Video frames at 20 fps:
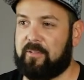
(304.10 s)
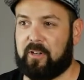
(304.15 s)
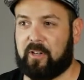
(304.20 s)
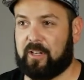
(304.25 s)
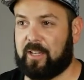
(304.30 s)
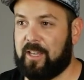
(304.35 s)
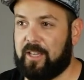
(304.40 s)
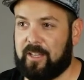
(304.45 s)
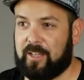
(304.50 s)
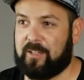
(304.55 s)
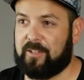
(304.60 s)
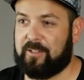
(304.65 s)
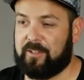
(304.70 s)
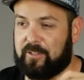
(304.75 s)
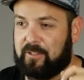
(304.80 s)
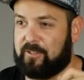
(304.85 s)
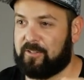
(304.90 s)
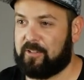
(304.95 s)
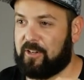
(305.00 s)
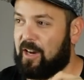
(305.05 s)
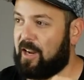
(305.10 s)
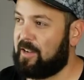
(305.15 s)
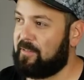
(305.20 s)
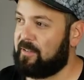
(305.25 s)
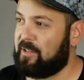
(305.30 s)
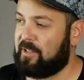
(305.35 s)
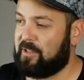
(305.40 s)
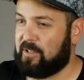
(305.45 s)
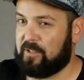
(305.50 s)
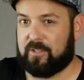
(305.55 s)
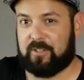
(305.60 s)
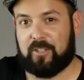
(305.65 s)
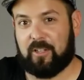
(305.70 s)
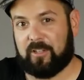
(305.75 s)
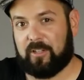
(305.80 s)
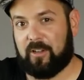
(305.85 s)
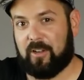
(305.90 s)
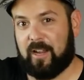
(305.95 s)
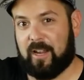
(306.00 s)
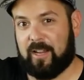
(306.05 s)
ever a kid and you're driving, you
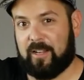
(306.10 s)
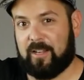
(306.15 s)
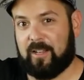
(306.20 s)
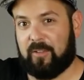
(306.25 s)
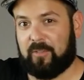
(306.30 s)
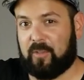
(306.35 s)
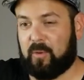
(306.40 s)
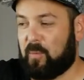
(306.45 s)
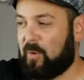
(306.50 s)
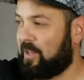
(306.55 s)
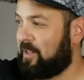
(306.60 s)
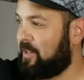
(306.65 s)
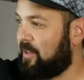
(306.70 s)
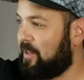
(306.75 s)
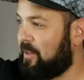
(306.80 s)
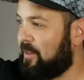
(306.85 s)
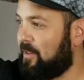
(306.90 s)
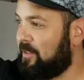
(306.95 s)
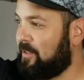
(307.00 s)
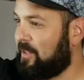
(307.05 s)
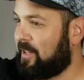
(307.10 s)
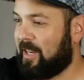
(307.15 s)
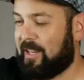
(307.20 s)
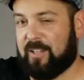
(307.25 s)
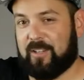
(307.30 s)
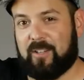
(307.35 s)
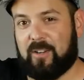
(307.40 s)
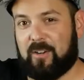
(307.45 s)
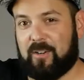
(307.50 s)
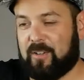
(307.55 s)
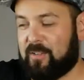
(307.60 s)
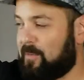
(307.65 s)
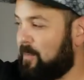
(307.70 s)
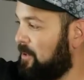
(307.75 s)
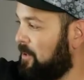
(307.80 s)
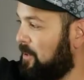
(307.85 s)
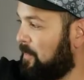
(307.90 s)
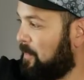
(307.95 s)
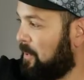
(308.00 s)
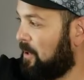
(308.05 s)
stuck your hand out the window, you kind of notice
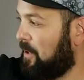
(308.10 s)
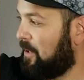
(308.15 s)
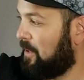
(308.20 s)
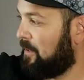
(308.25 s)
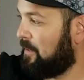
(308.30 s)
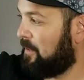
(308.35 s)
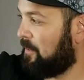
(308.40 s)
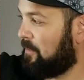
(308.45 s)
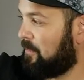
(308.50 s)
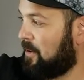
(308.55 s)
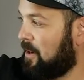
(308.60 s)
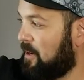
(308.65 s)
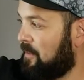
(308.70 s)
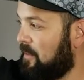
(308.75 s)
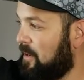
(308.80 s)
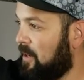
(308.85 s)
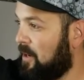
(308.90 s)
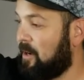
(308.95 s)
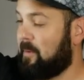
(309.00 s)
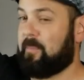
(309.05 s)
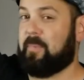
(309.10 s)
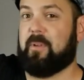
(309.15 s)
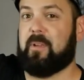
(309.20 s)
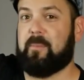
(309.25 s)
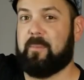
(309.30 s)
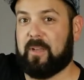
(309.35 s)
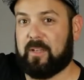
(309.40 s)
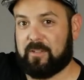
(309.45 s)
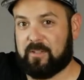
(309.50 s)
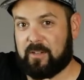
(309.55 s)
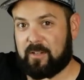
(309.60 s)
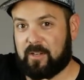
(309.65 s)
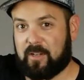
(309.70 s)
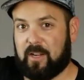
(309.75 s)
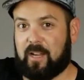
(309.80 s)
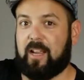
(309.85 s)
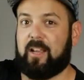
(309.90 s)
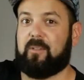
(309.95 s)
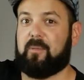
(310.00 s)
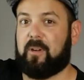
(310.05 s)
when you put the front of it up, it makes your
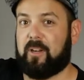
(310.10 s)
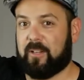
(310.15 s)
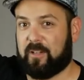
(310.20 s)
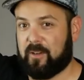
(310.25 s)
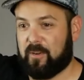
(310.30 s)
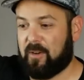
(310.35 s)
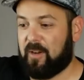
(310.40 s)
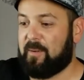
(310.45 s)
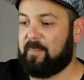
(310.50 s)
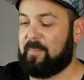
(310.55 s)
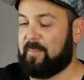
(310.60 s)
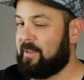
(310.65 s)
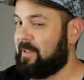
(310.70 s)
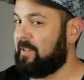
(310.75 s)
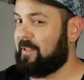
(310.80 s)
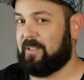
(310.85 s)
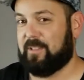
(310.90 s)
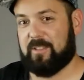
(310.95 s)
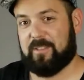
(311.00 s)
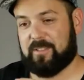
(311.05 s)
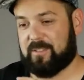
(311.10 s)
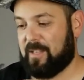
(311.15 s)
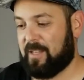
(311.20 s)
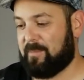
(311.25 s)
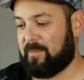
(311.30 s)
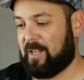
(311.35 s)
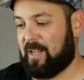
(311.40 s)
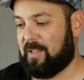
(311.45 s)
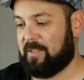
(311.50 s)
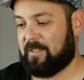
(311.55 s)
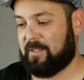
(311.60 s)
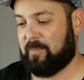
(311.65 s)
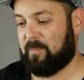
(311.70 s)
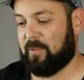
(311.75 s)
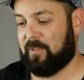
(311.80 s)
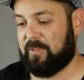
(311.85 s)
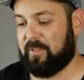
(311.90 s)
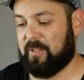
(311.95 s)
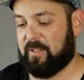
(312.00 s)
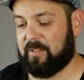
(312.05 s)
hand wanna go up. Same concept
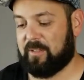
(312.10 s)
with